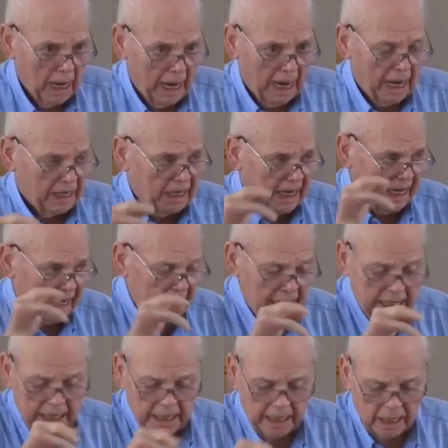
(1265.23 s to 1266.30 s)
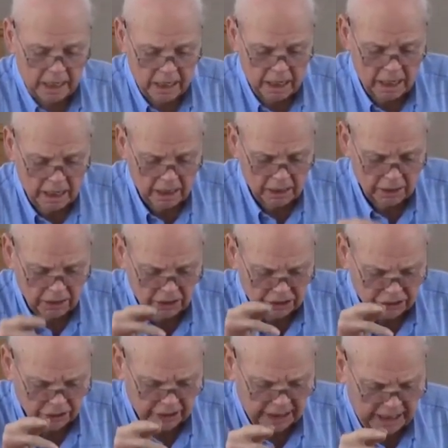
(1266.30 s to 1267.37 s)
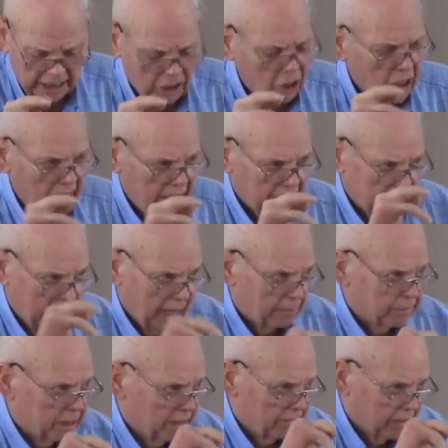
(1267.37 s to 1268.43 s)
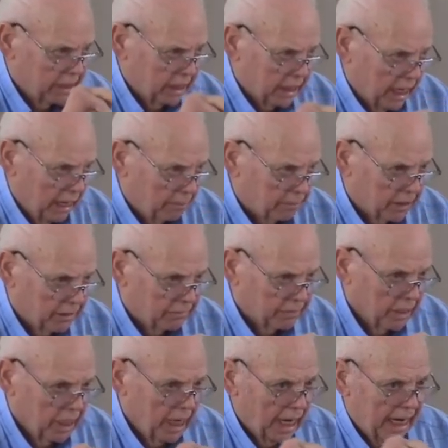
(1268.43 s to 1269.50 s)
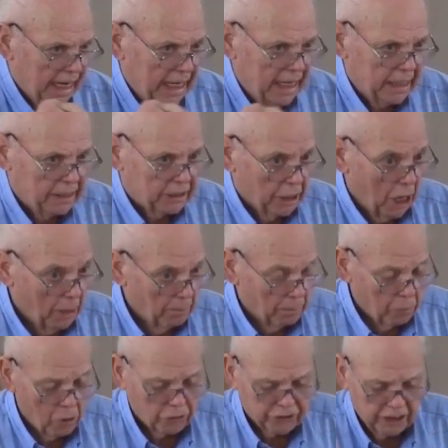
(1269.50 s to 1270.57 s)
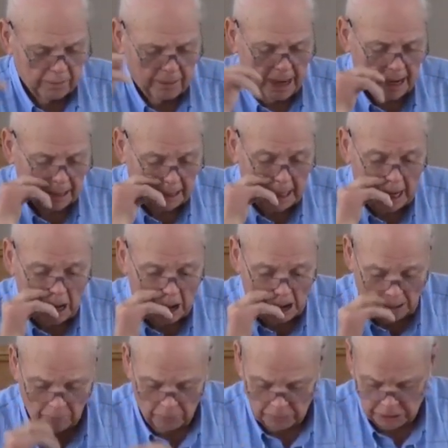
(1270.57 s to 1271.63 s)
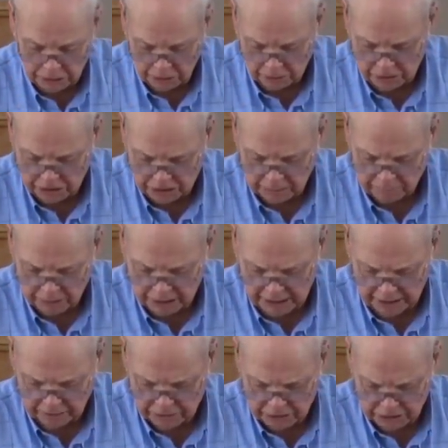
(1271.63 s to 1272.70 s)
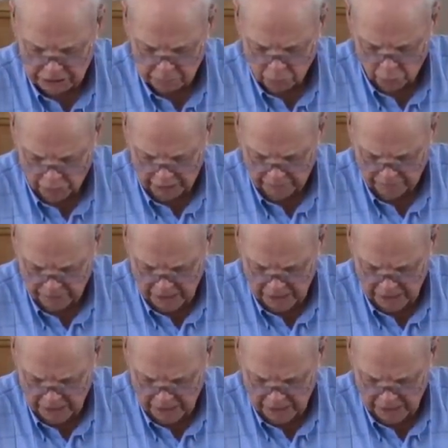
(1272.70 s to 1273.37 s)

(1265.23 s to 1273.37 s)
And he, listen, he led captivity captive. He brought them out. Now, I want to show you something else this morning.